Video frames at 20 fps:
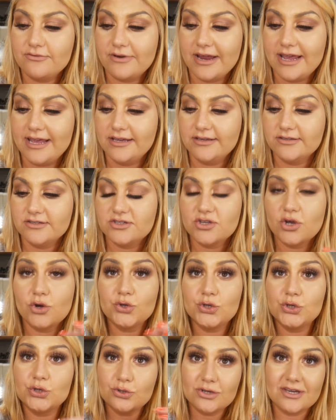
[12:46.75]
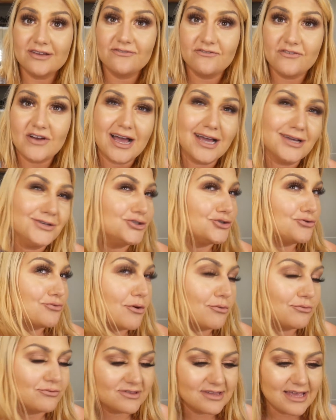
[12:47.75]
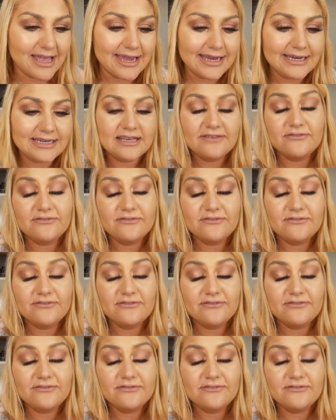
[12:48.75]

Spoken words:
range. So you can find your own shade.